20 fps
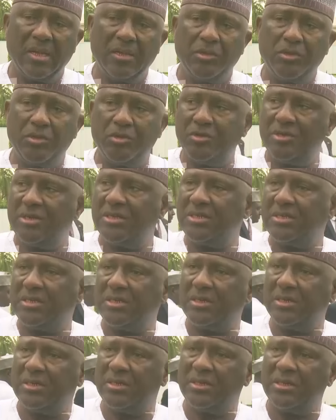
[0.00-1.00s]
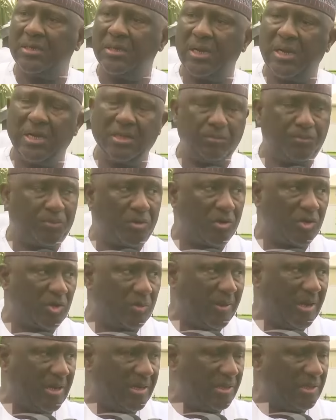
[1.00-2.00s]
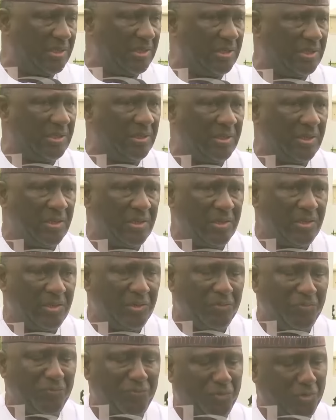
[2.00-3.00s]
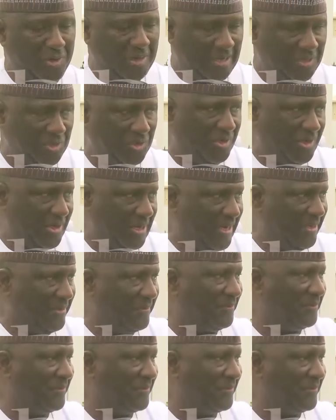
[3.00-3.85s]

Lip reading: unity, and prosperity for Nigeria.